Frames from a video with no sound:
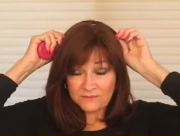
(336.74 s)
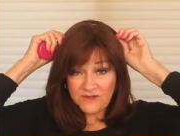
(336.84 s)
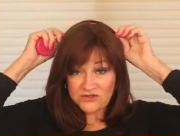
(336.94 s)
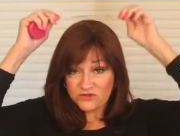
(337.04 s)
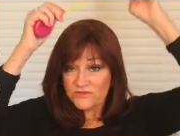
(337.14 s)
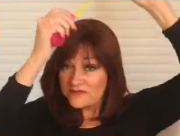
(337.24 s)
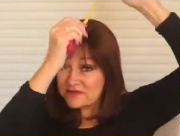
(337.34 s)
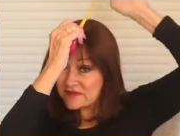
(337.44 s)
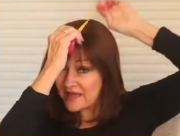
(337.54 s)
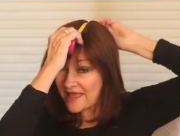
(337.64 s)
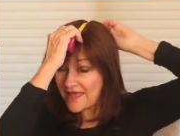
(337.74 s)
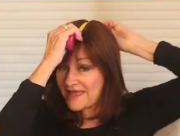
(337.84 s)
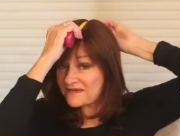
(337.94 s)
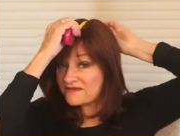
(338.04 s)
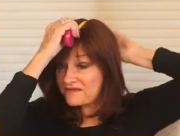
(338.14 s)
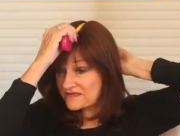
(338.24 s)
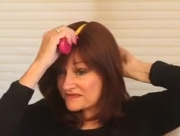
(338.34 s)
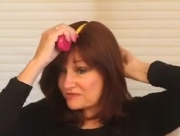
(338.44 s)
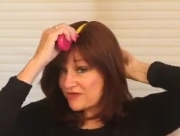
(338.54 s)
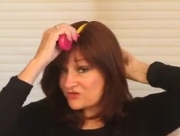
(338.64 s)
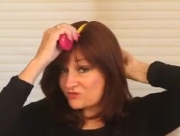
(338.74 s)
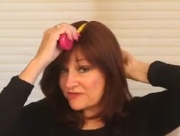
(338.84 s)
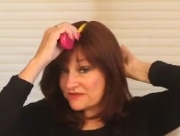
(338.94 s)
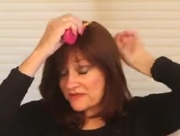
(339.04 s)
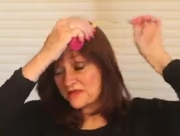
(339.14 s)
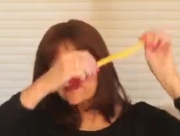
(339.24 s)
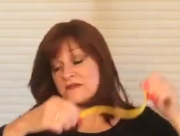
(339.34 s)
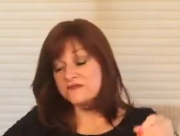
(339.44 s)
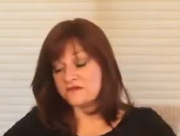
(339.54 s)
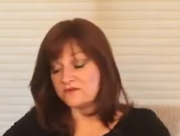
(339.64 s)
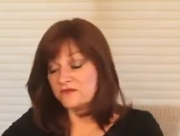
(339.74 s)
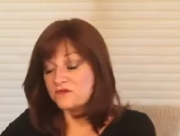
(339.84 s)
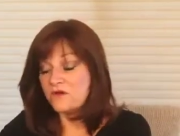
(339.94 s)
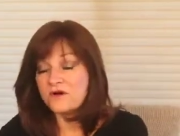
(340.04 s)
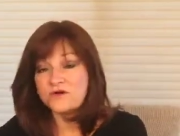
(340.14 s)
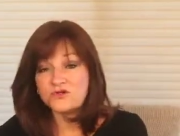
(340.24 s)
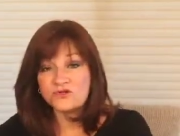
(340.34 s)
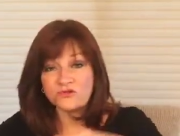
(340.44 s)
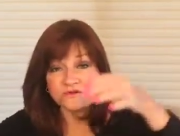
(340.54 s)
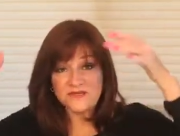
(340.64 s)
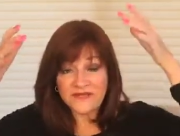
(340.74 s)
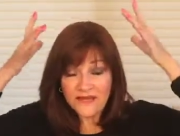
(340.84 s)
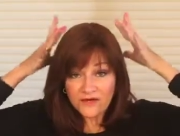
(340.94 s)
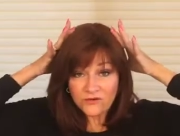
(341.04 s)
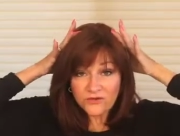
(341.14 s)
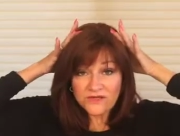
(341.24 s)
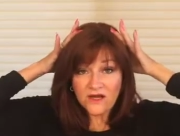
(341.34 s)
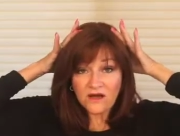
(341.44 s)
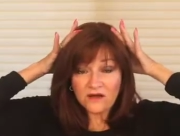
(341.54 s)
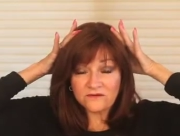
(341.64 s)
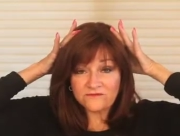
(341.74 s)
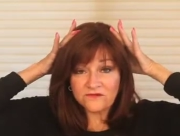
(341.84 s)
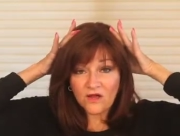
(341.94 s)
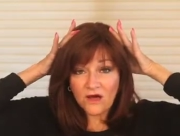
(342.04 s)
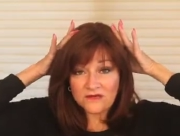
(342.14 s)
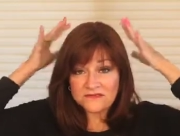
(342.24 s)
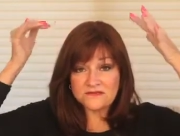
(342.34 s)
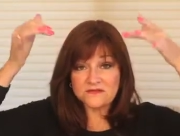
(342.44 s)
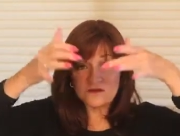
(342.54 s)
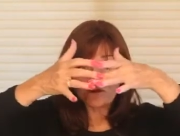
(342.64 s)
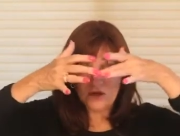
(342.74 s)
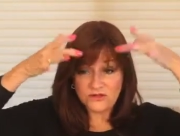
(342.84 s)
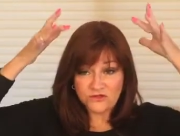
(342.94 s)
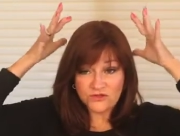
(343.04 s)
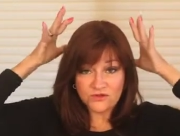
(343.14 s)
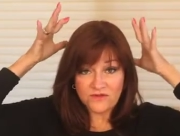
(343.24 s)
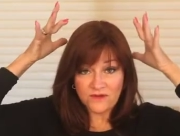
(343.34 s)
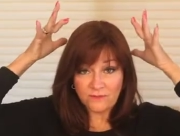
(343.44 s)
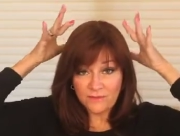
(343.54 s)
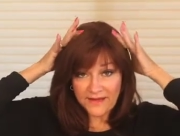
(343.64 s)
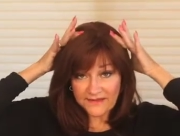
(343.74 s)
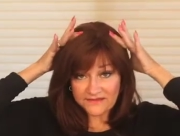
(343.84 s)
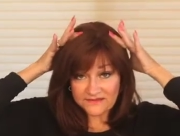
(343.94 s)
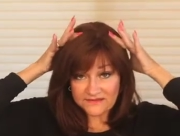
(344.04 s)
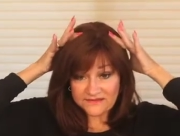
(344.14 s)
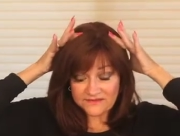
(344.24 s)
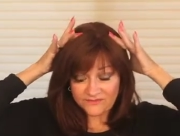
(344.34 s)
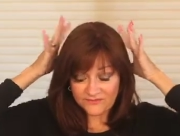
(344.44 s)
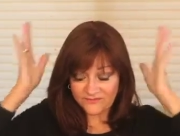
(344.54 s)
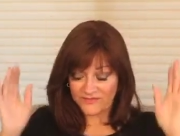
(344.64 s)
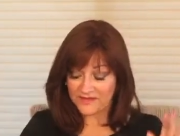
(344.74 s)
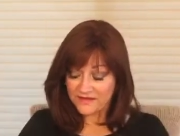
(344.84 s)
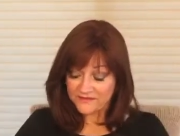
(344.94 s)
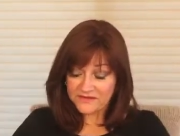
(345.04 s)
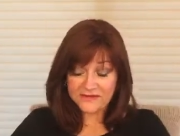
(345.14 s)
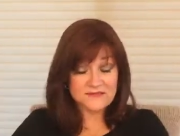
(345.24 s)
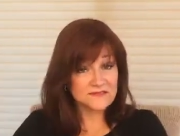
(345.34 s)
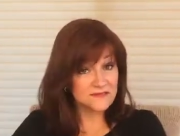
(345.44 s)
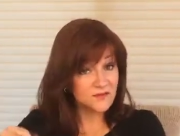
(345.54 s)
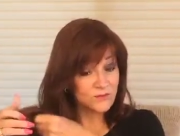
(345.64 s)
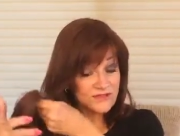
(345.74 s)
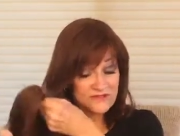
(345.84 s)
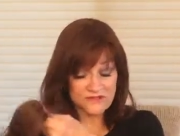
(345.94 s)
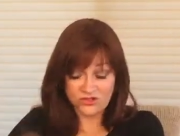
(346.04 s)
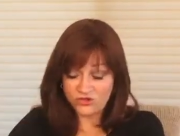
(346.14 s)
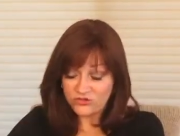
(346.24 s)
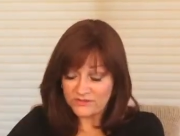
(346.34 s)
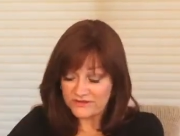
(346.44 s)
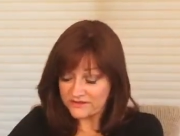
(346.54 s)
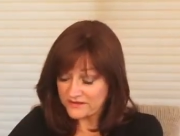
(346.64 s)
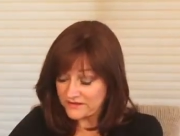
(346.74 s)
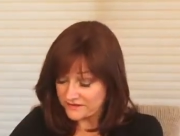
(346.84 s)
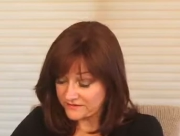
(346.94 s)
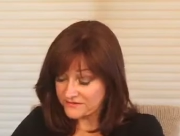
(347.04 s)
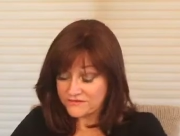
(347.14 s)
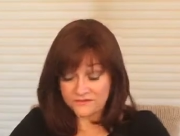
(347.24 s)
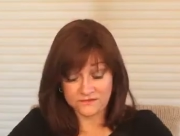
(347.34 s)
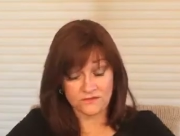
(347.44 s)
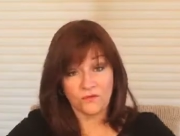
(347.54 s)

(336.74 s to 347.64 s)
measurement and this measurement. So the larger the area of loss, the larger the base. The next thing that we determine is